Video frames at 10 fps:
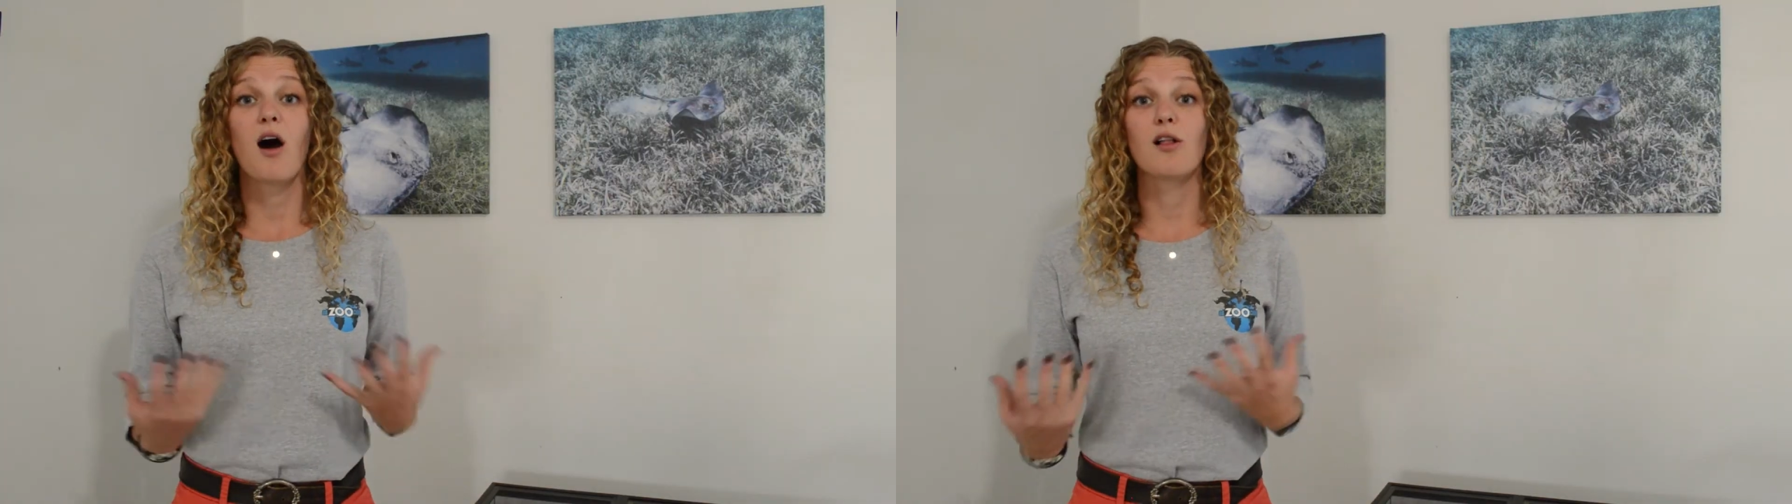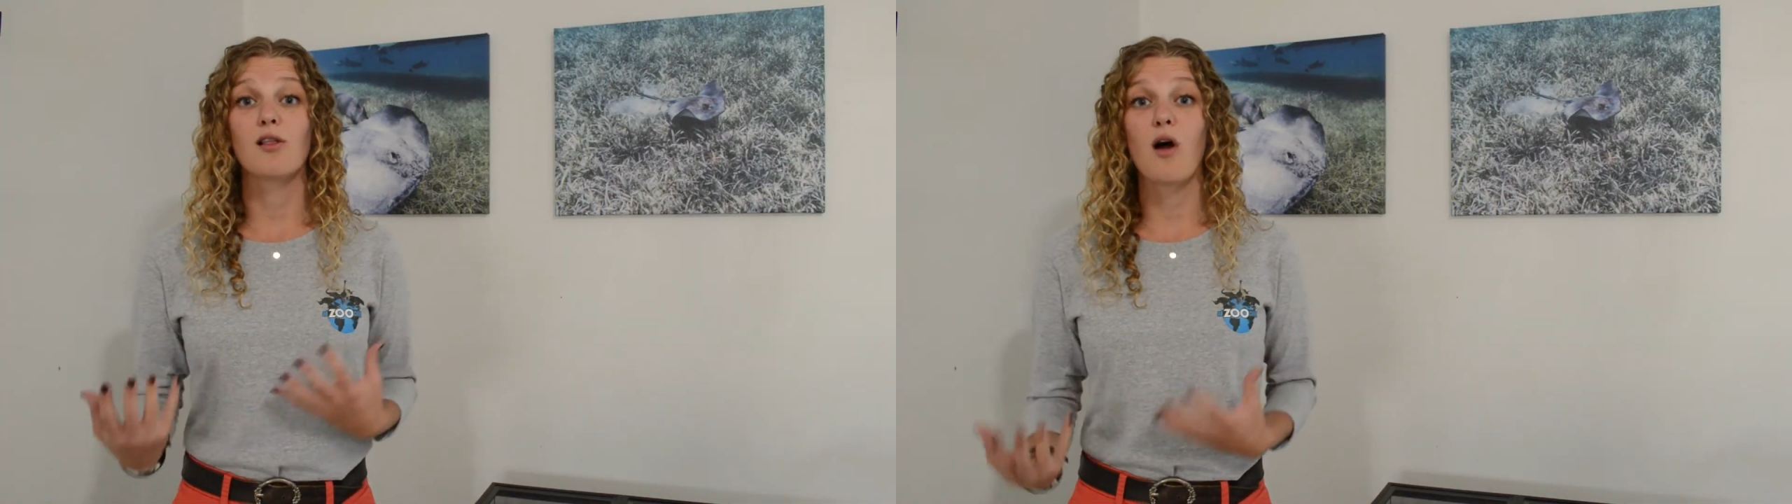
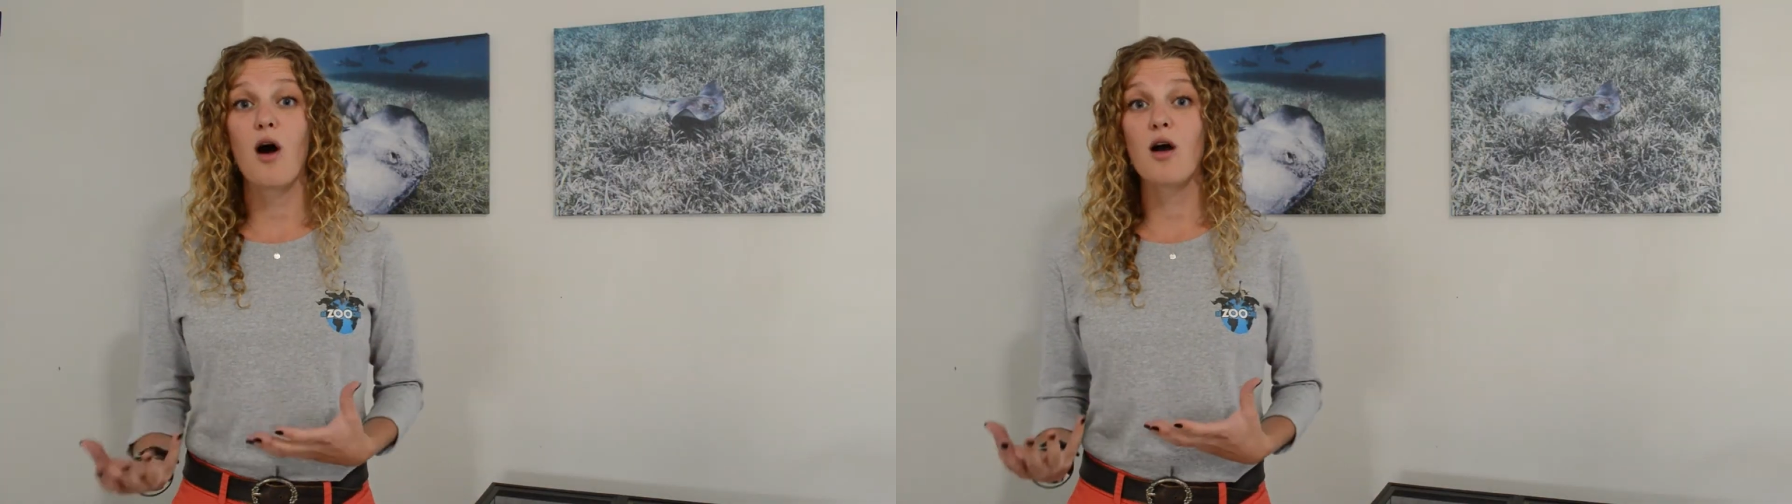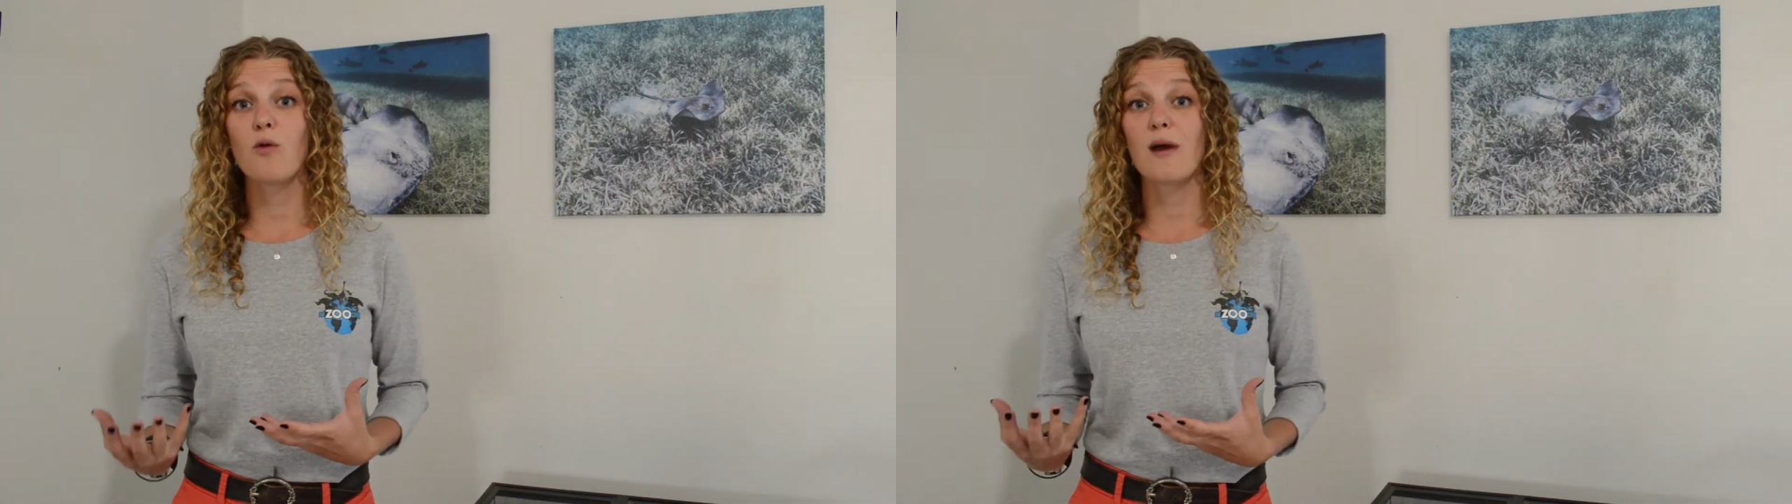
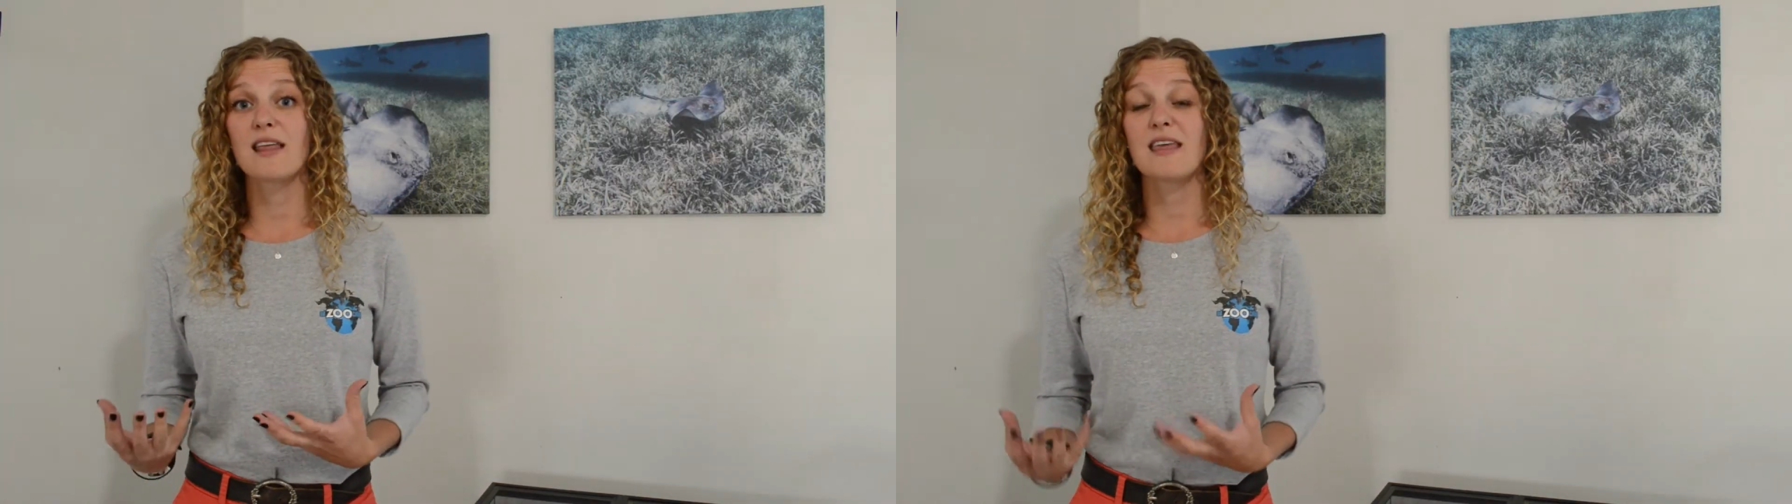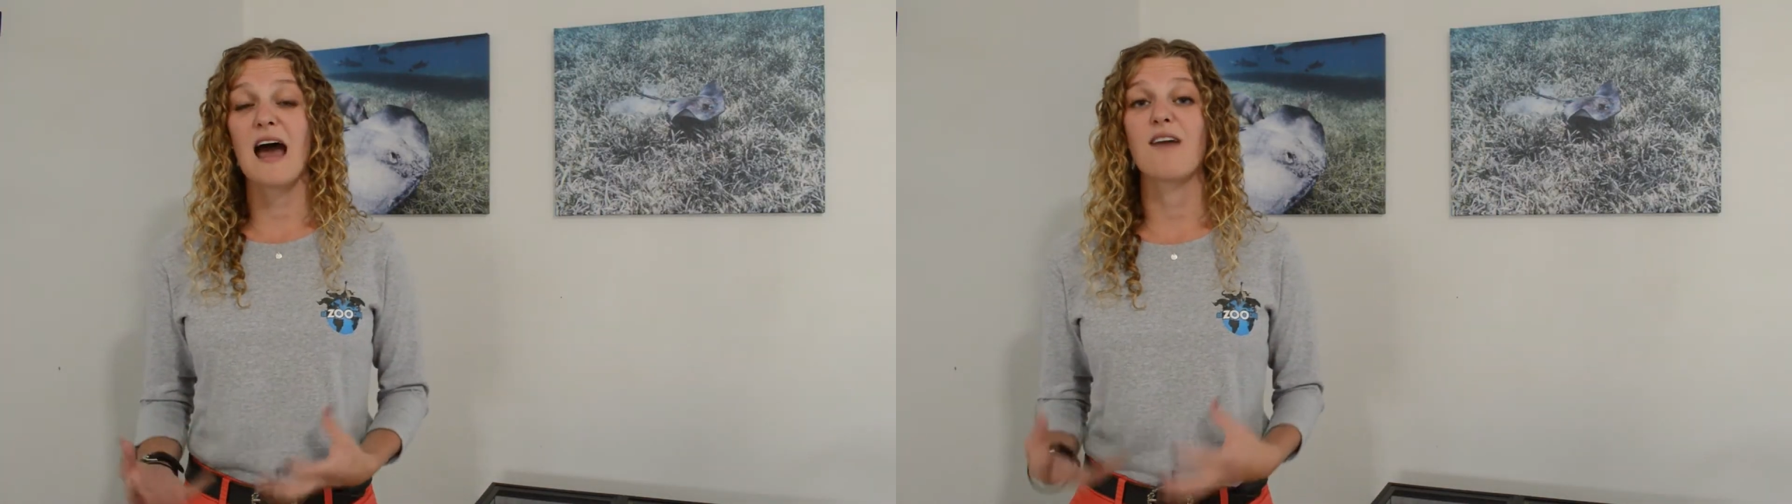along
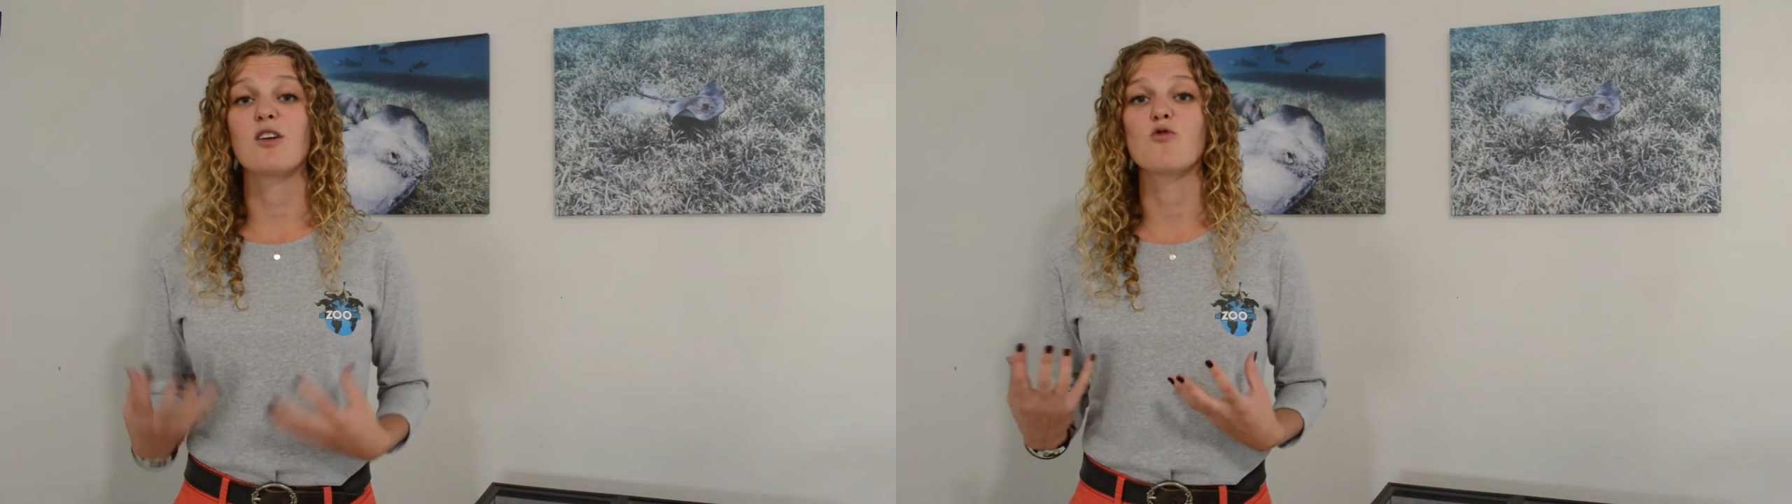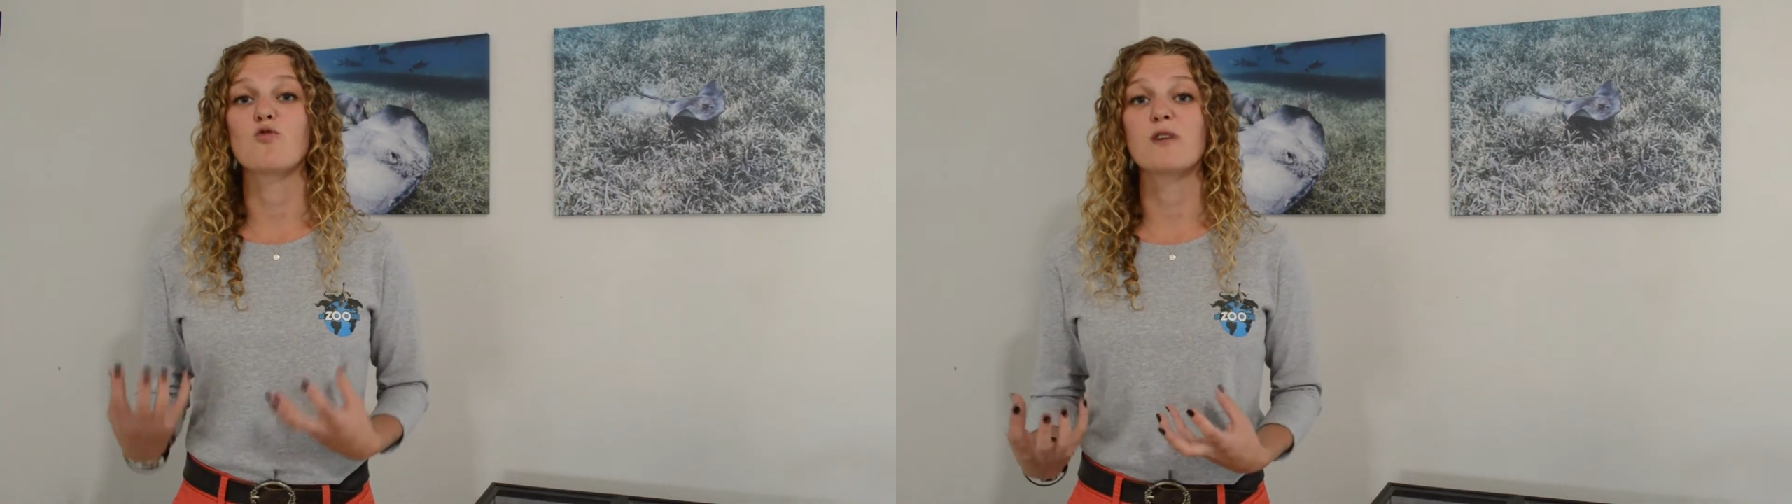with
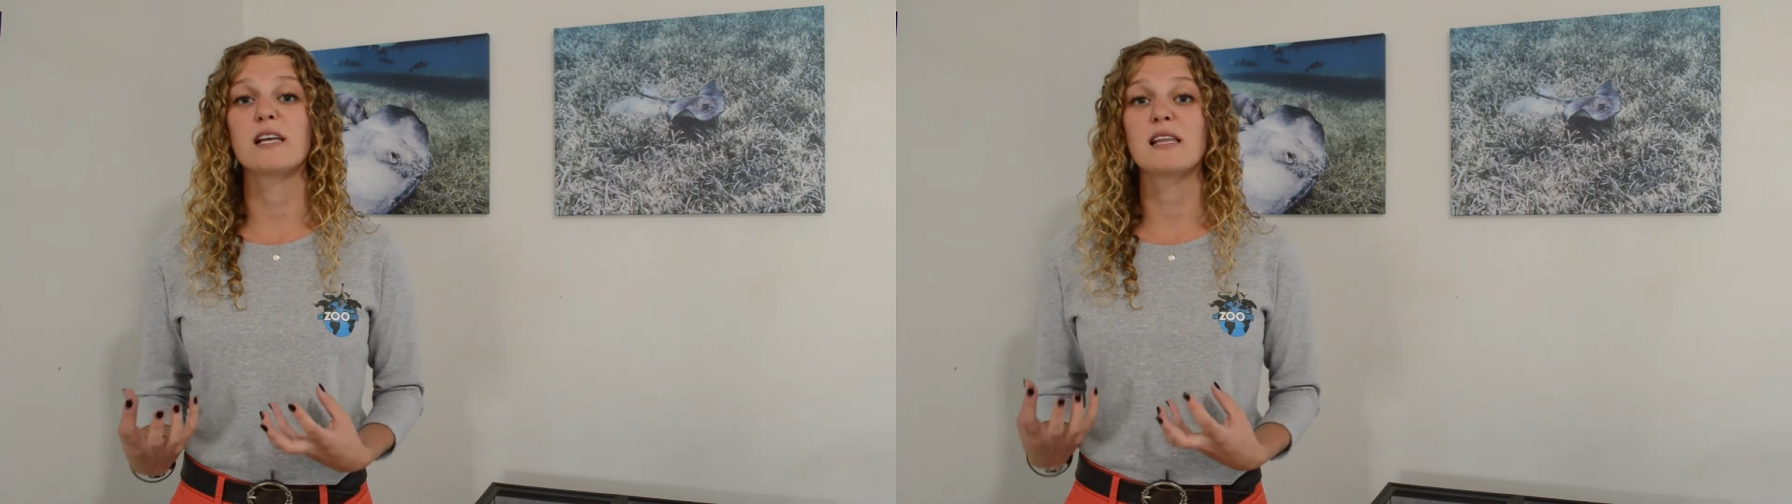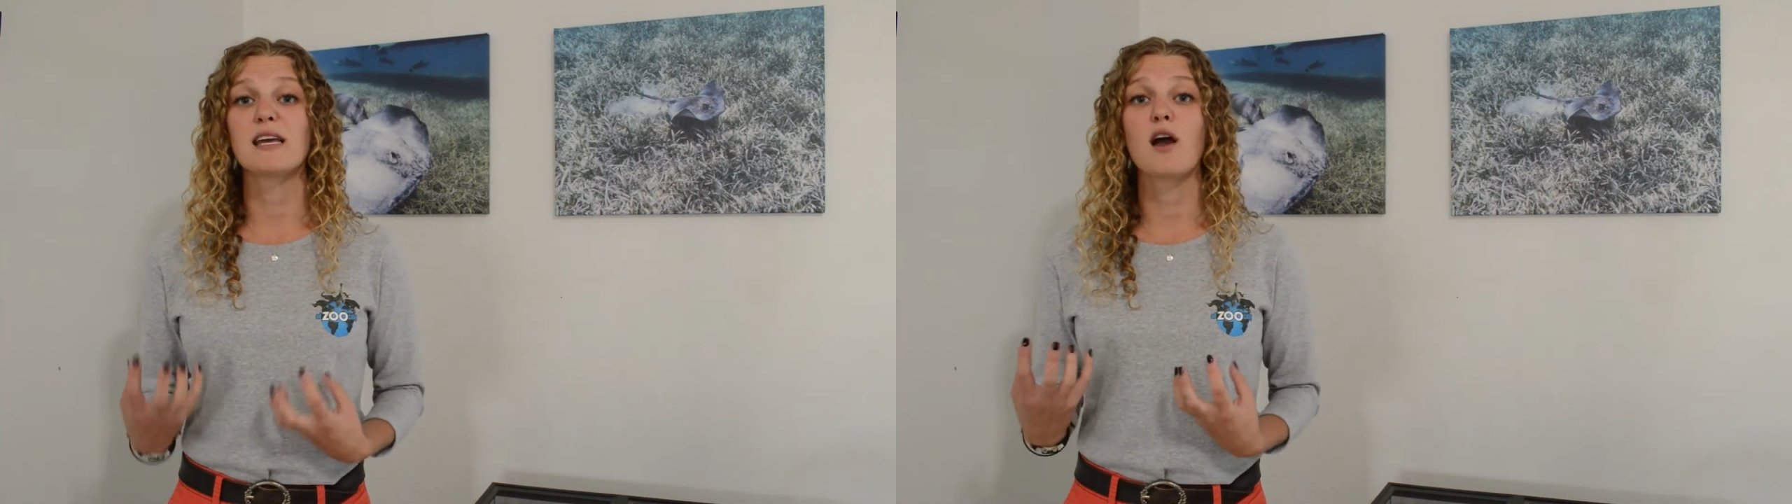having
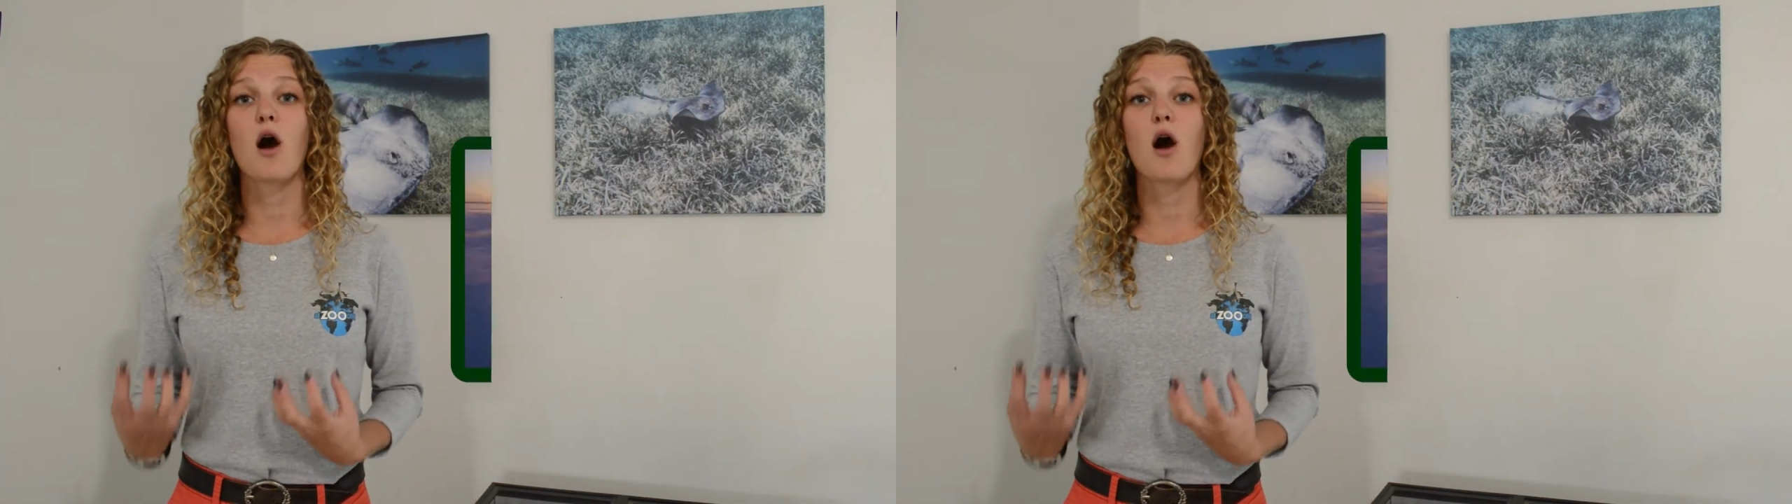really